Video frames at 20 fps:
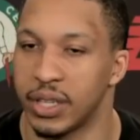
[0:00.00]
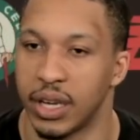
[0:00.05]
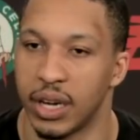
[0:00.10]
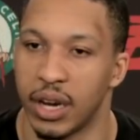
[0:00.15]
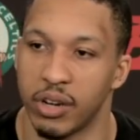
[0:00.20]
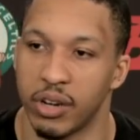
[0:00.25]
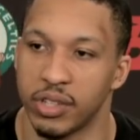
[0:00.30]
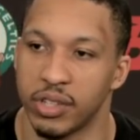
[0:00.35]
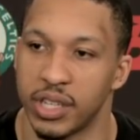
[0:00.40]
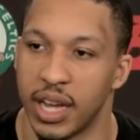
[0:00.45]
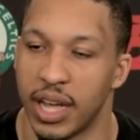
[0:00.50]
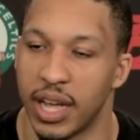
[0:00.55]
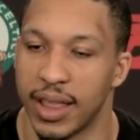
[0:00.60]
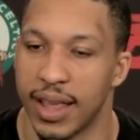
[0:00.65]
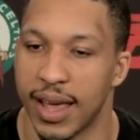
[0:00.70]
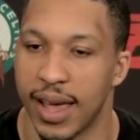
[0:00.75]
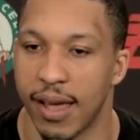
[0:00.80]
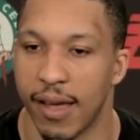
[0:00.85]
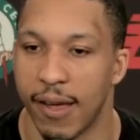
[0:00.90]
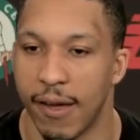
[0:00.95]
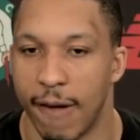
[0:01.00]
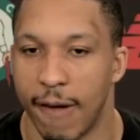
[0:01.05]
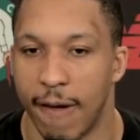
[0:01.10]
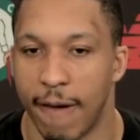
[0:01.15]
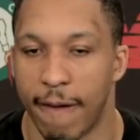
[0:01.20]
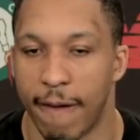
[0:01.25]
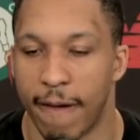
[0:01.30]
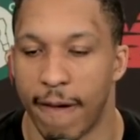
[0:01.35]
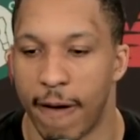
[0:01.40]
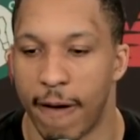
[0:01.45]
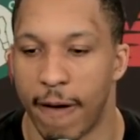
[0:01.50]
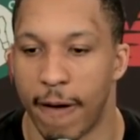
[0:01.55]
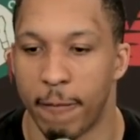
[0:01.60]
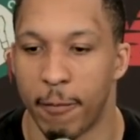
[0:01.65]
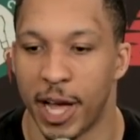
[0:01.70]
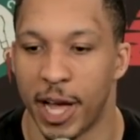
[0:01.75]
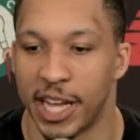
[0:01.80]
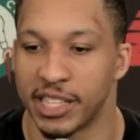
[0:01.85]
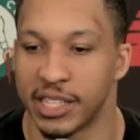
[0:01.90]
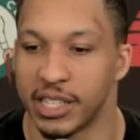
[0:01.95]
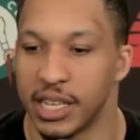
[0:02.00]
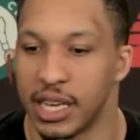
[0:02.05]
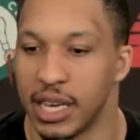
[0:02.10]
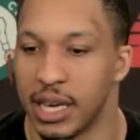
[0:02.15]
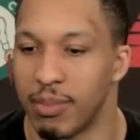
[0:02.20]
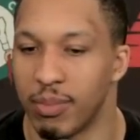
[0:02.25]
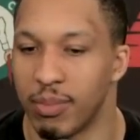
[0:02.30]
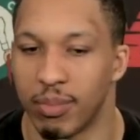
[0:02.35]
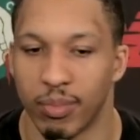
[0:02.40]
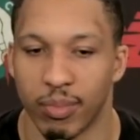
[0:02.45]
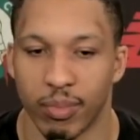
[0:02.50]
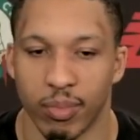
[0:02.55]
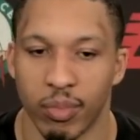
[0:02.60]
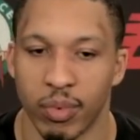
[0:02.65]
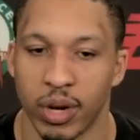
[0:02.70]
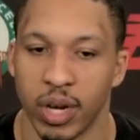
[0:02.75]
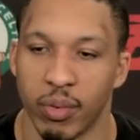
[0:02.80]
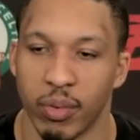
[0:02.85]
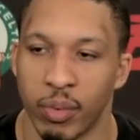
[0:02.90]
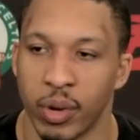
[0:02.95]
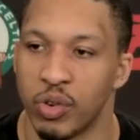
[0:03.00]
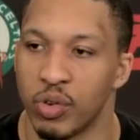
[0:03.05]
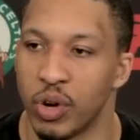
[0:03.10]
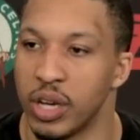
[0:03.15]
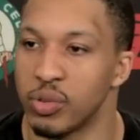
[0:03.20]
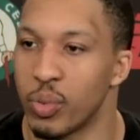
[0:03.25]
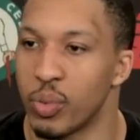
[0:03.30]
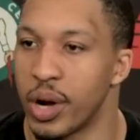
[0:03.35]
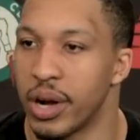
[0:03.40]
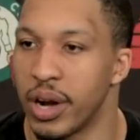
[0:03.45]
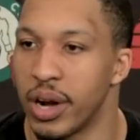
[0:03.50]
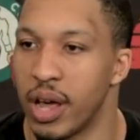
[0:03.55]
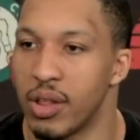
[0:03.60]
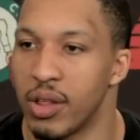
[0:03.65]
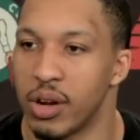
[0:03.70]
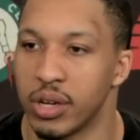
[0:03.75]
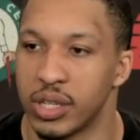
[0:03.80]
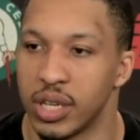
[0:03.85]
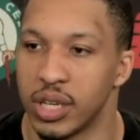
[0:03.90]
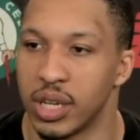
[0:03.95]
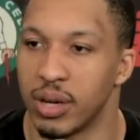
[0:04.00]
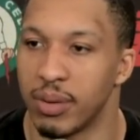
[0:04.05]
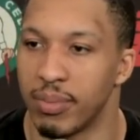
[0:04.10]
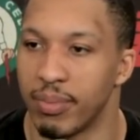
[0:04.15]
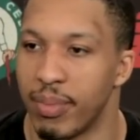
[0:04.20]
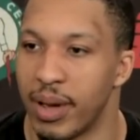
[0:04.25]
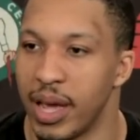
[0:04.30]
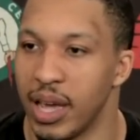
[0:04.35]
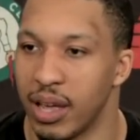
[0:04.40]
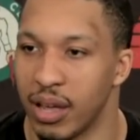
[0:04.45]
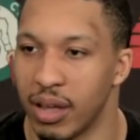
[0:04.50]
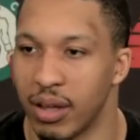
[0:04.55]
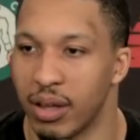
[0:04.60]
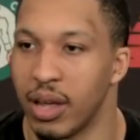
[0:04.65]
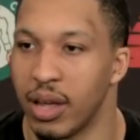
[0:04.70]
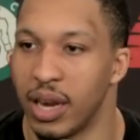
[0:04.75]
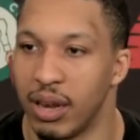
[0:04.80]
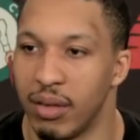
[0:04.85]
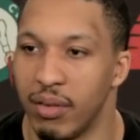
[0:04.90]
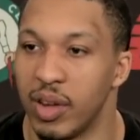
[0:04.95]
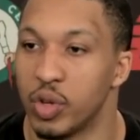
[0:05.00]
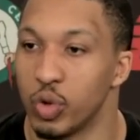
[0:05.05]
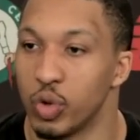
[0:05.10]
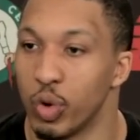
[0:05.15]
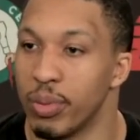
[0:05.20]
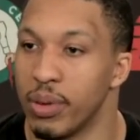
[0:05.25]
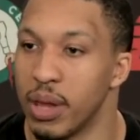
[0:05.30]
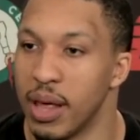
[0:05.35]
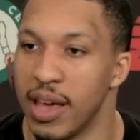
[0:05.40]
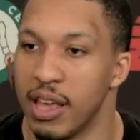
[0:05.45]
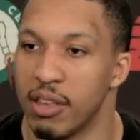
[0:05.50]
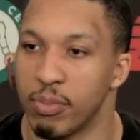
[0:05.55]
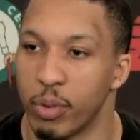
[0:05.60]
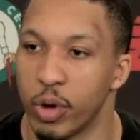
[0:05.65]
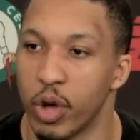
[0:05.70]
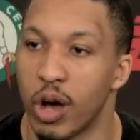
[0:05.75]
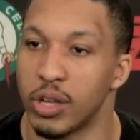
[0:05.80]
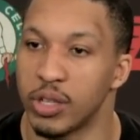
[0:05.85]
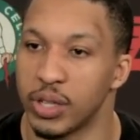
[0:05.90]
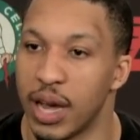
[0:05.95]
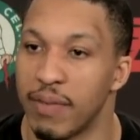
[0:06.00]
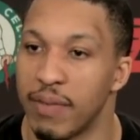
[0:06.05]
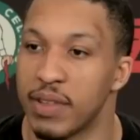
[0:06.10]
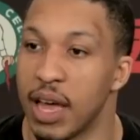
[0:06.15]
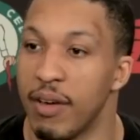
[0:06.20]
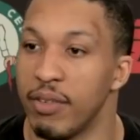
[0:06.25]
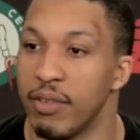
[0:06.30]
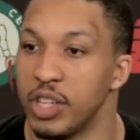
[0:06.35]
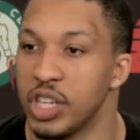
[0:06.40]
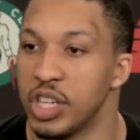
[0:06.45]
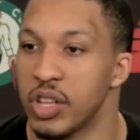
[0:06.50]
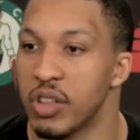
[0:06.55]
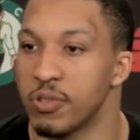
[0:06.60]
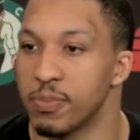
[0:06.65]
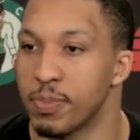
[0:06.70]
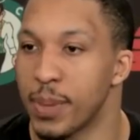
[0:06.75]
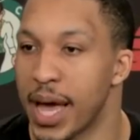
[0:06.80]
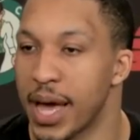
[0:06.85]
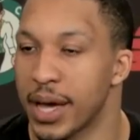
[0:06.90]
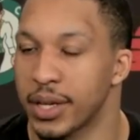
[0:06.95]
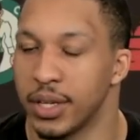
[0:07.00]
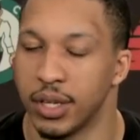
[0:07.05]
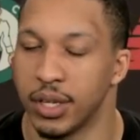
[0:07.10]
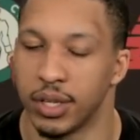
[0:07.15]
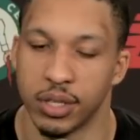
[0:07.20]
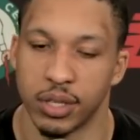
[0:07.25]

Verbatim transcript: And understand that um, as a team, we, we trust one another to make individual plays. We also have to have each other's back.